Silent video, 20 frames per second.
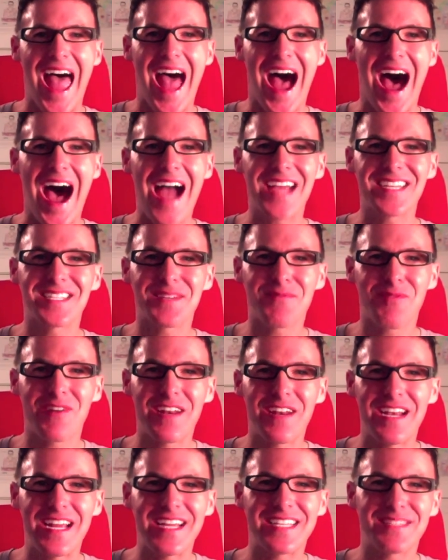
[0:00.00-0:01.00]
Hi,
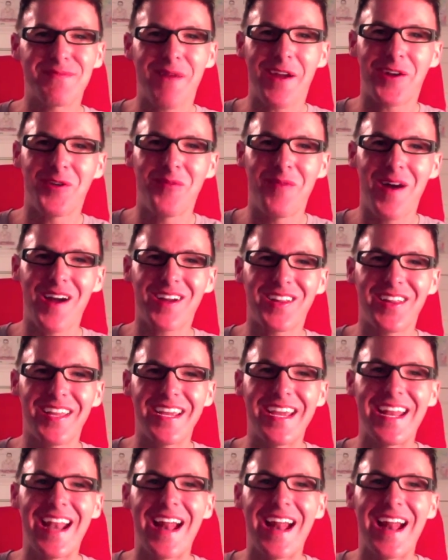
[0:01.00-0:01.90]
Sabrina, it's Michael Buckley,